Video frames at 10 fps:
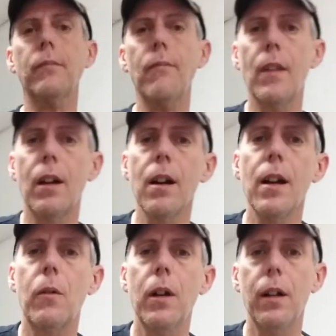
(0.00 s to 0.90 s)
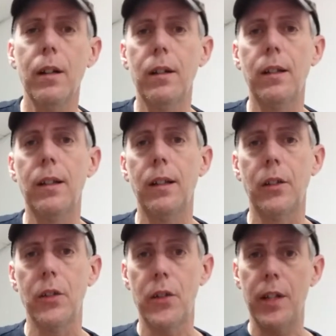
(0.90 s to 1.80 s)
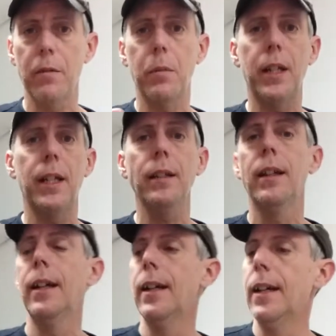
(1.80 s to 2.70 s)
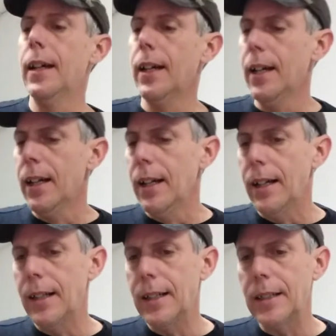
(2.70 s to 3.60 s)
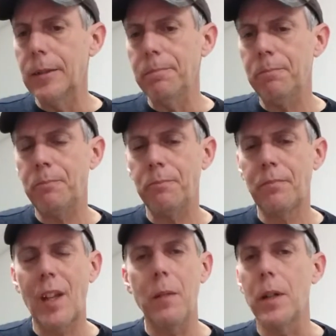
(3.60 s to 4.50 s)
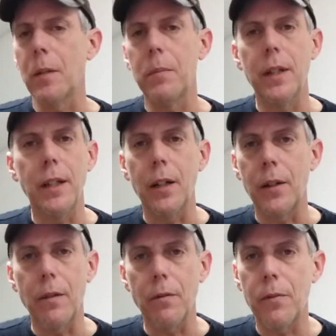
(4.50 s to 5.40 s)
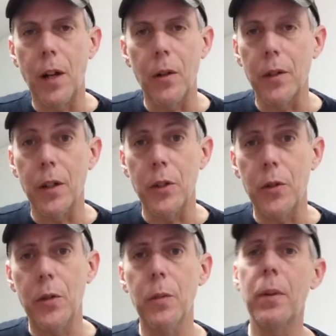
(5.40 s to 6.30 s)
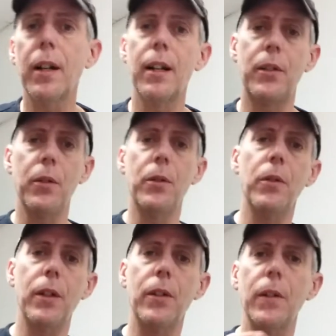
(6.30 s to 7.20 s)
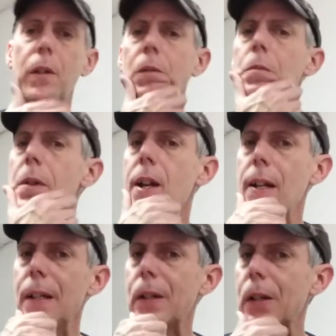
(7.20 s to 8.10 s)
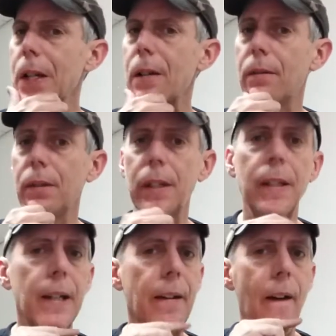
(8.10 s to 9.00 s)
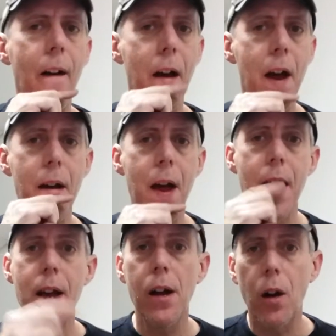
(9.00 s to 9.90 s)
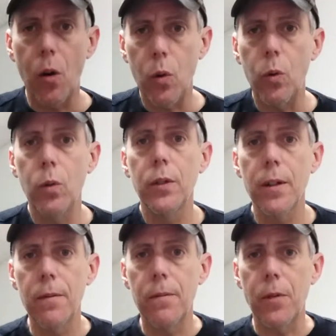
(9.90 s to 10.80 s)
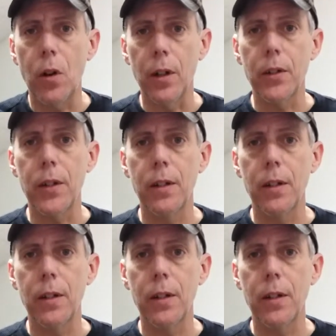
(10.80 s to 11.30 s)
All right, well, good to see everybody again. I'm not I don't have a following on YouTube, but I do these little. Oh man, I need to shave. Look at that. Old fart.